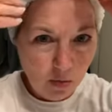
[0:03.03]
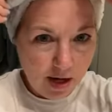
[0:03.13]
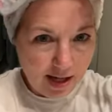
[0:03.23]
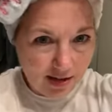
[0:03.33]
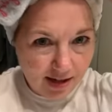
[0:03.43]

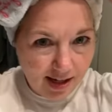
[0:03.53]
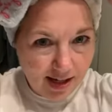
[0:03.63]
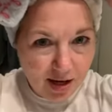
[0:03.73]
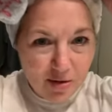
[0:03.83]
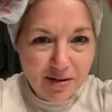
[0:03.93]
Well,
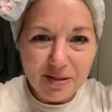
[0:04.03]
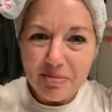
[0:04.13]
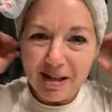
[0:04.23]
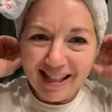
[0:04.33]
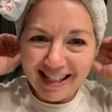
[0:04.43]
hello
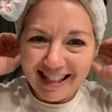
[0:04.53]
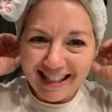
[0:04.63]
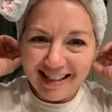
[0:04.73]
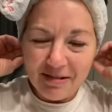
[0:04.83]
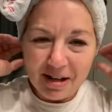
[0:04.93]

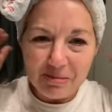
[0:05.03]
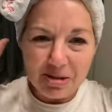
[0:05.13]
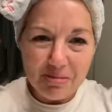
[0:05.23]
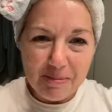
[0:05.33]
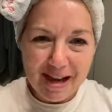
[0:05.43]
everybody.
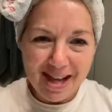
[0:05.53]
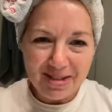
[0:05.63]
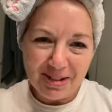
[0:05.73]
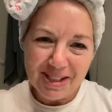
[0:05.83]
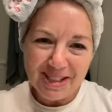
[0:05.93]
Welcome to my
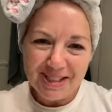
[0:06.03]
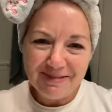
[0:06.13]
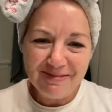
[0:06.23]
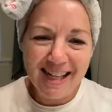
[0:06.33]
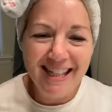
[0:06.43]

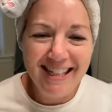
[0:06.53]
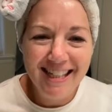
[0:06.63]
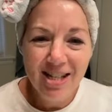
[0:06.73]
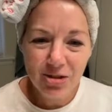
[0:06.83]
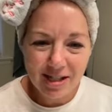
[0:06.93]
bathroom.
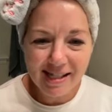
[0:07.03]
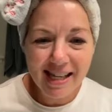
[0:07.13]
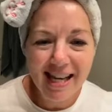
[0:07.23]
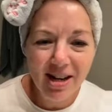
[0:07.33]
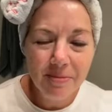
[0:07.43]

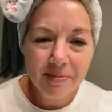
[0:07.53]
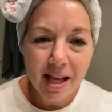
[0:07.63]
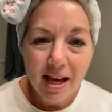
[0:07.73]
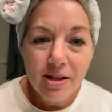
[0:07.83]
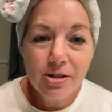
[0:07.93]
Teresa here.
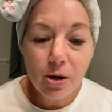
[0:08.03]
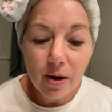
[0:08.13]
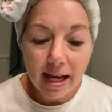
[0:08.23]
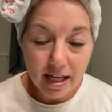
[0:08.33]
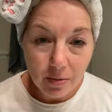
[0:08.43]

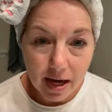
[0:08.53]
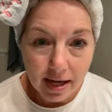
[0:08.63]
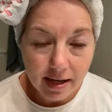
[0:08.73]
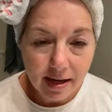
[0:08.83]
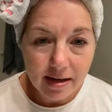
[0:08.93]
So
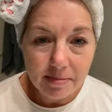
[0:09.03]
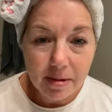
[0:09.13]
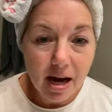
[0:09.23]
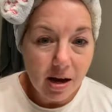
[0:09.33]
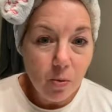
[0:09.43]
anyway,
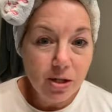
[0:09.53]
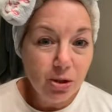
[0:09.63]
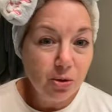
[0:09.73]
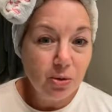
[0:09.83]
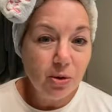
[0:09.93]
I
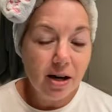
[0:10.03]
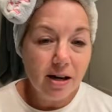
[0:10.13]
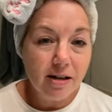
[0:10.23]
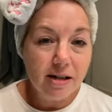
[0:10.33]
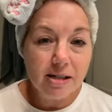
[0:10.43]
want to
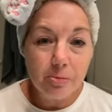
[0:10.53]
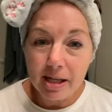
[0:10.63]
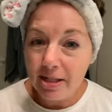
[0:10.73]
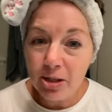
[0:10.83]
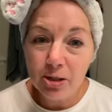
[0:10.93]

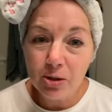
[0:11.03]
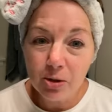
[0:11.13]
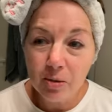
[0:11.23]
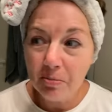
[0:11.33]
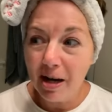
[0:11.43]
explain to
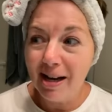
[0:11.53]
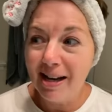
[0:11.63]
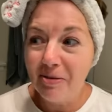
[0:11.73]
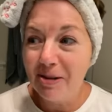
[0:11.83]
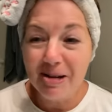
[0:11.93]
you
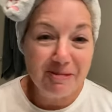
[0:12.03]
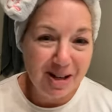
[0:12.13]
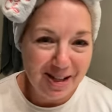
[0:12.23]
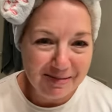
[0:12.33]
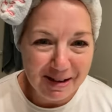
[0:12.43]
what I'm
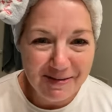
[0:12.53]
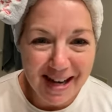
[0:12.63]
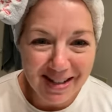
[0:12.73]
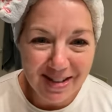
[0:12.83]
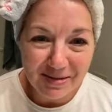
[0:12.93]
calling my
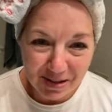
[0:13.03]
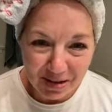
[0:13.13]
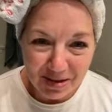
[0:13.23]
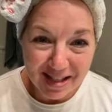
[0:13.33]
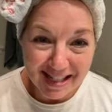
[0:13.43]
Fountain of
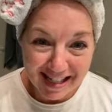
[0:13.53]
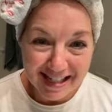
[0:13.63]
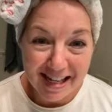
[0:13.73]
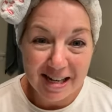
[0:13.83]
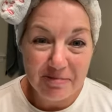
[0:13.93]
Youth
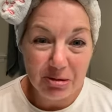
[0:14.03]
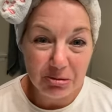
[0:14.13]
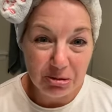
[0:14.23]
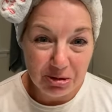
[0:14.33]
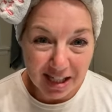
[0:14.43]
nighttime
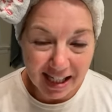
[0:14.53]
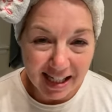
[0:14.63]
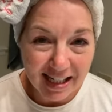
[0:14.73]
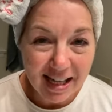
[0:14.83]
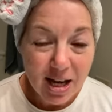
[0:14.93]

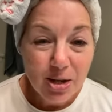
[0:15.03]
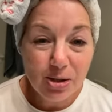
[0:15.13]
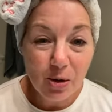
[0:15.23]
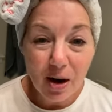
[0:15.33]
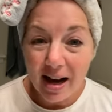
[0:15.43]
routine.
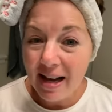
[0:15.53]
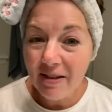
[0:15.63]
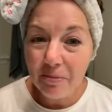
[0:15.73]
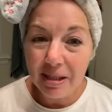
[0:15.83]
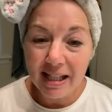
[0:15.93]
So I
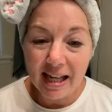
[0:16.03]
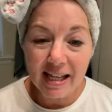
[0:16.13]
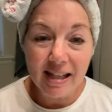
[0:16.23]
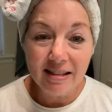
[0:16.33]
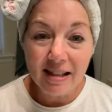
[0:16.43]
have been
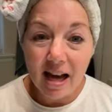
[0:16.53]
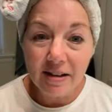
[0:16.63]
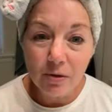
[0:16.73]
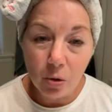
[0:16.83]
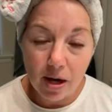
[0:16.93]
getting a
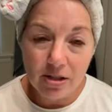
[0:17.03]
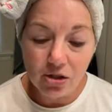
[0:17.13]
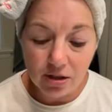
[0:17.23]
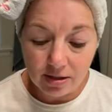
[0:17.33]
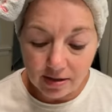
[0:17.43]
lot of
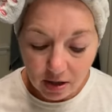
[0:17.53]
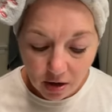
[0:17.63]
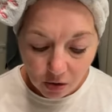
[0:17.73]
questions